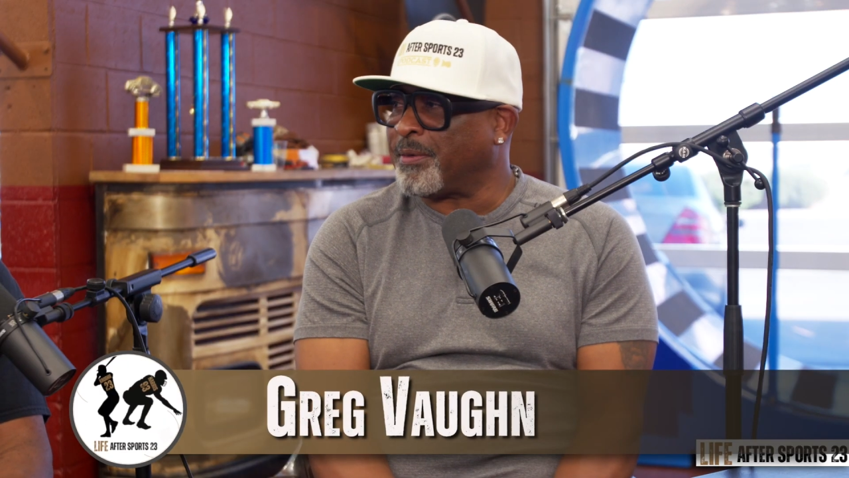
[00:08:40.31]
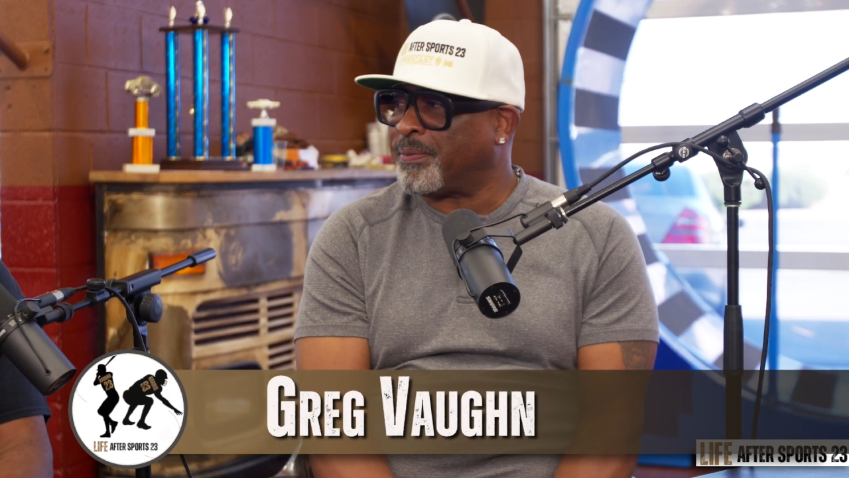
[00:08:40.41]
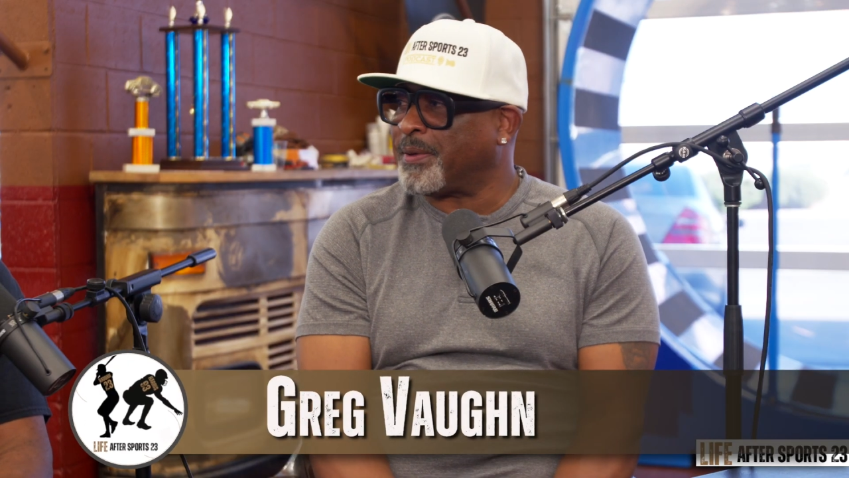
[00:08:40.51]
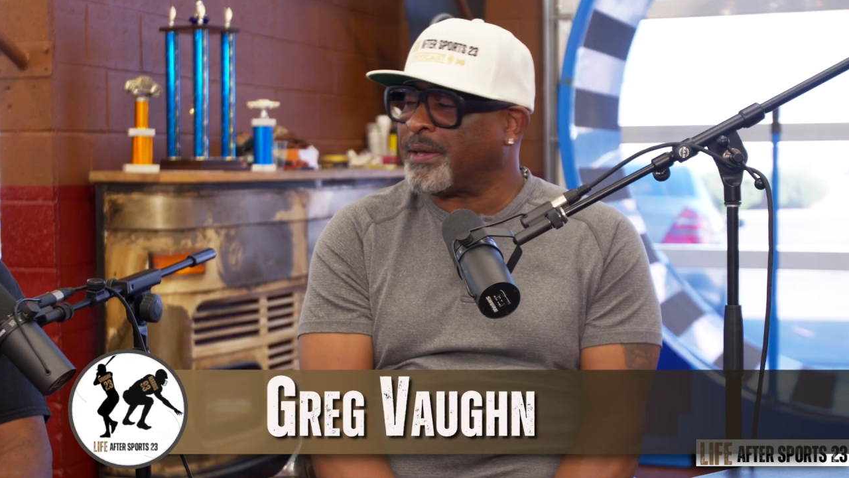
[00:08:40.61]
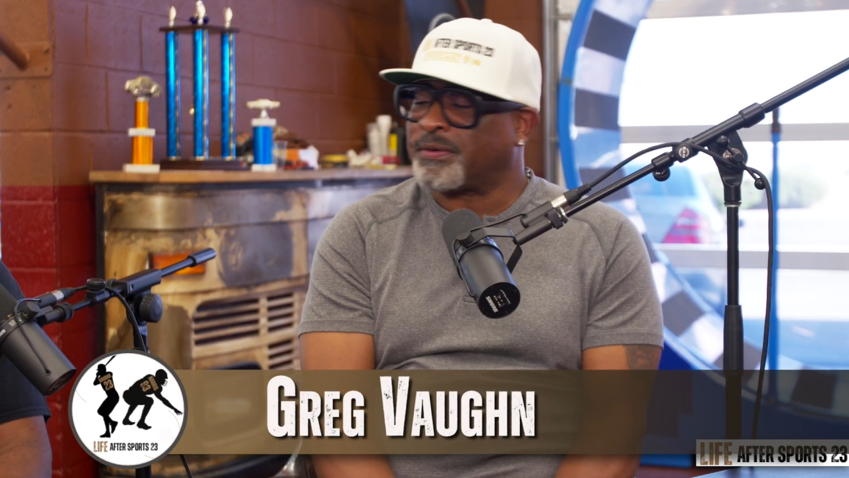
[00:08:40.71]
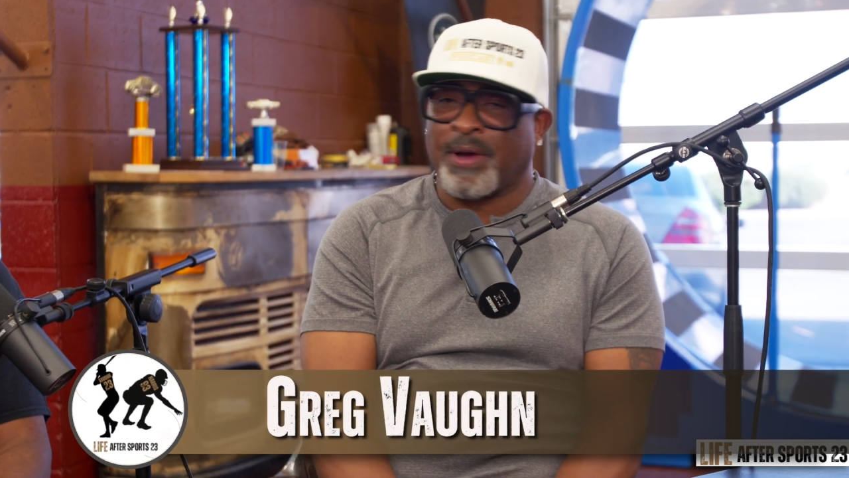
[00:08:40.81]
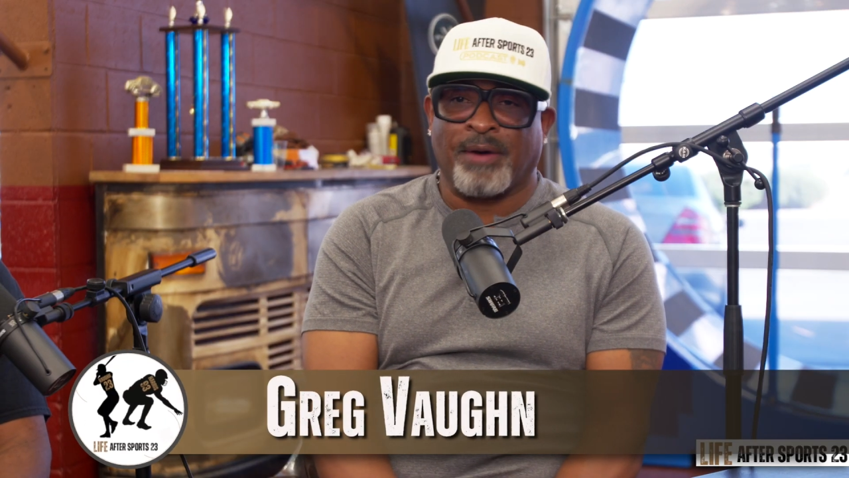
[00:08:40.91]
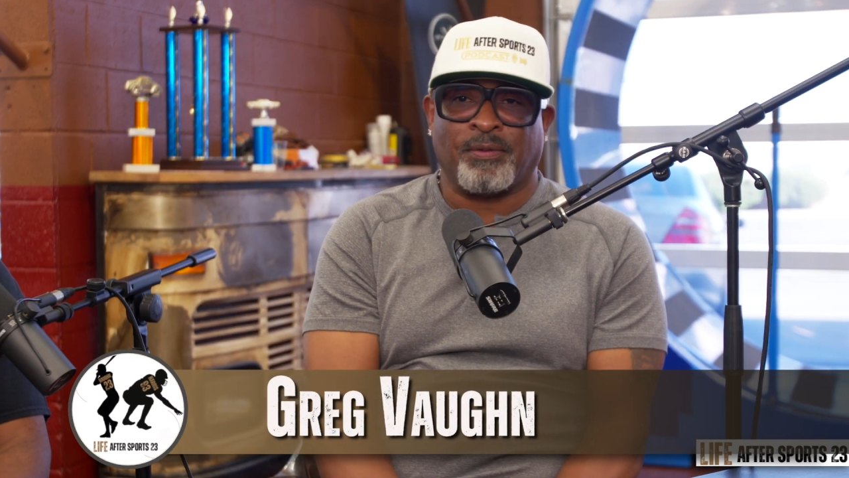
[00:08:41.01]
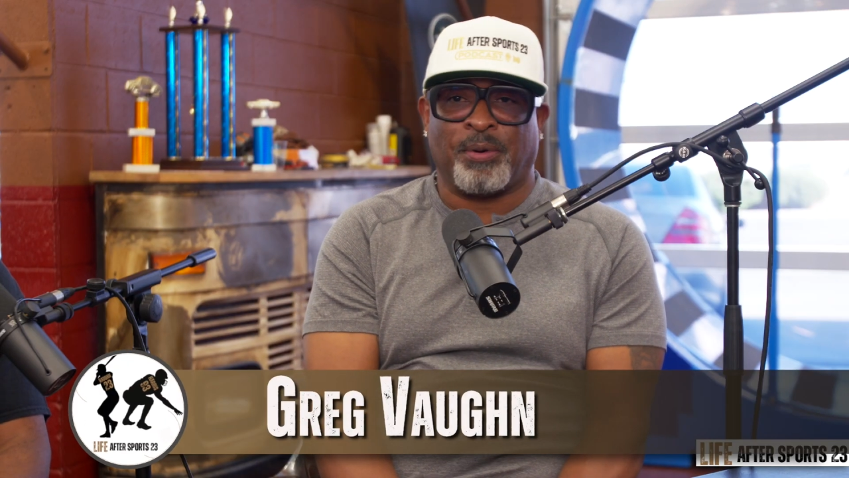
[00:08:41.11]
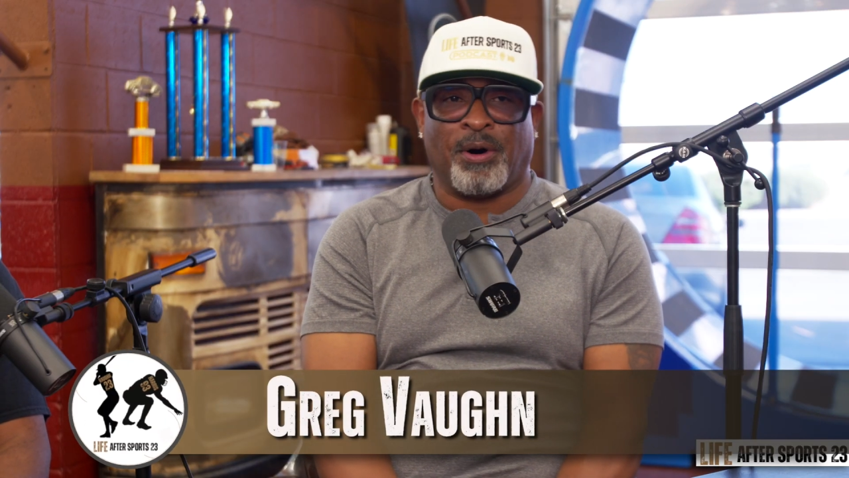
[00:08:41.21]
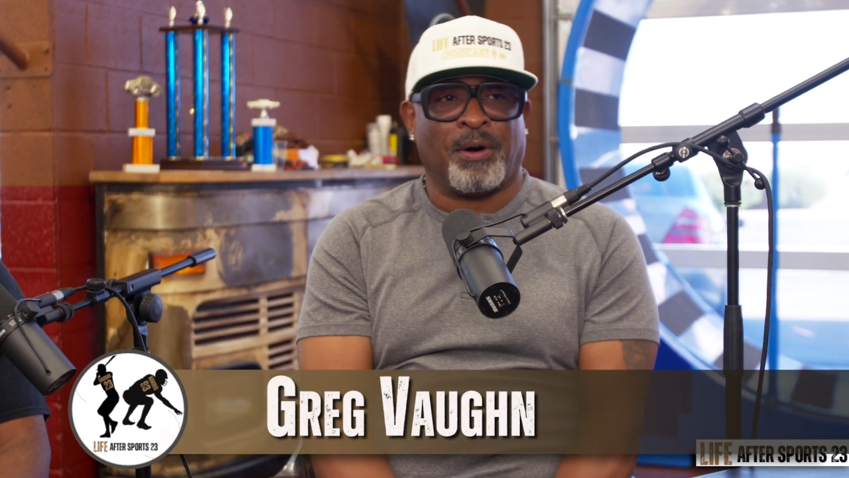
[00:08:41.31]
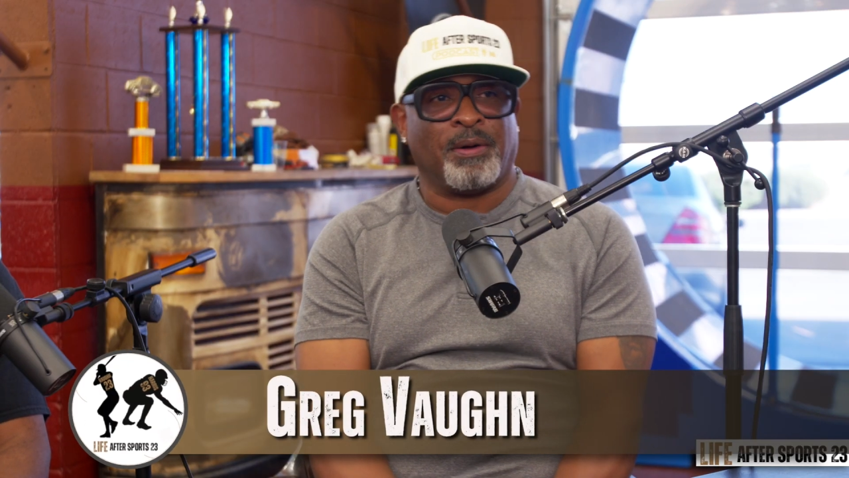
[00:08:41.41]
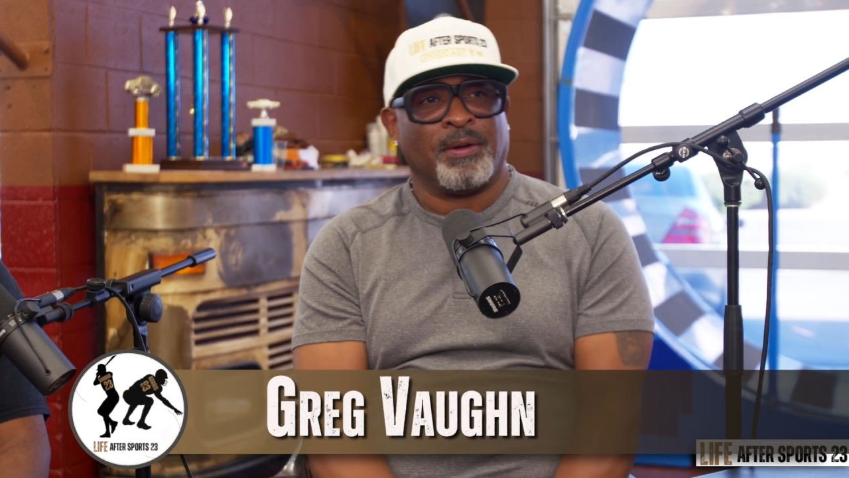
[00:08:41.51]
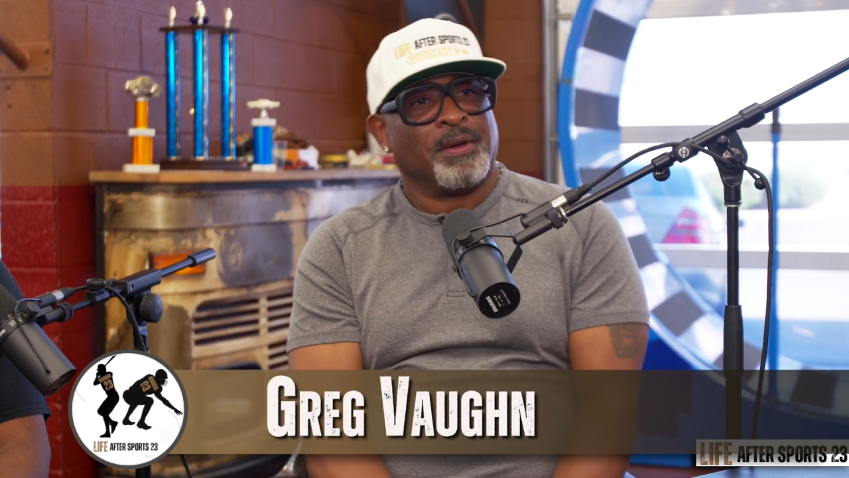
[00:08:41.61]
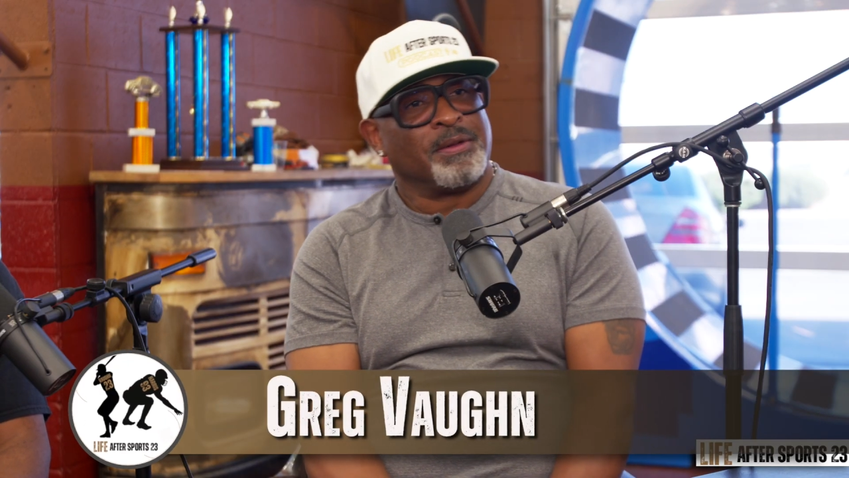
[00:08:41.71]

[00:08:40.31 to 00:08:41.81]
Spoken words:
You're playing travel ball,